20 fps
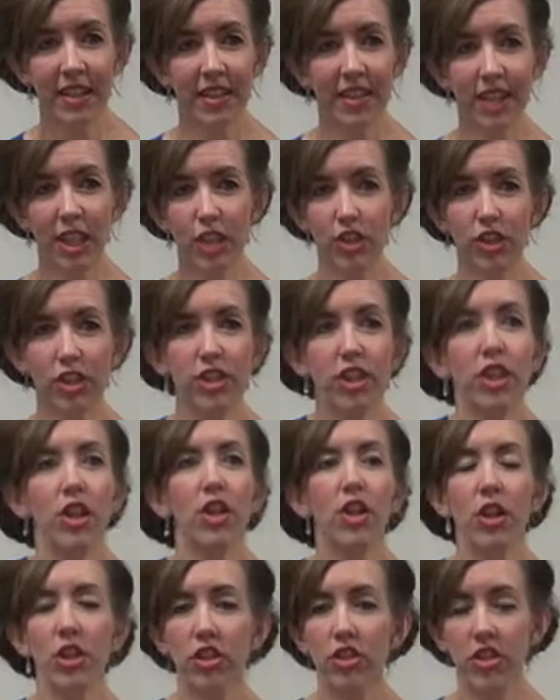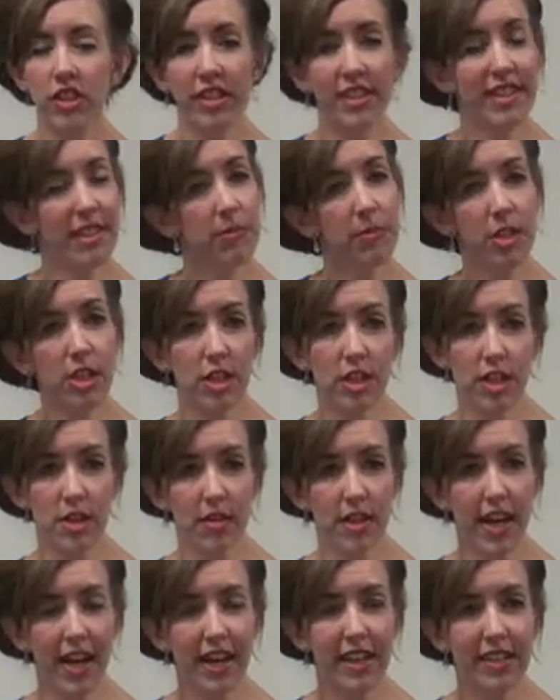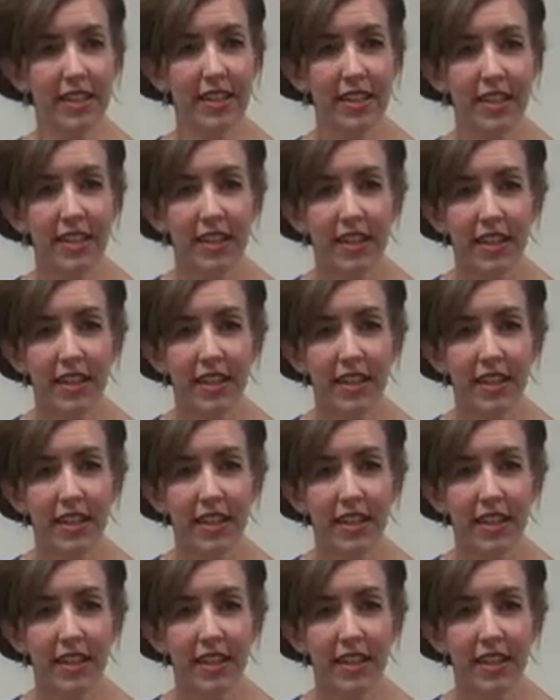then it just encourages them to do that.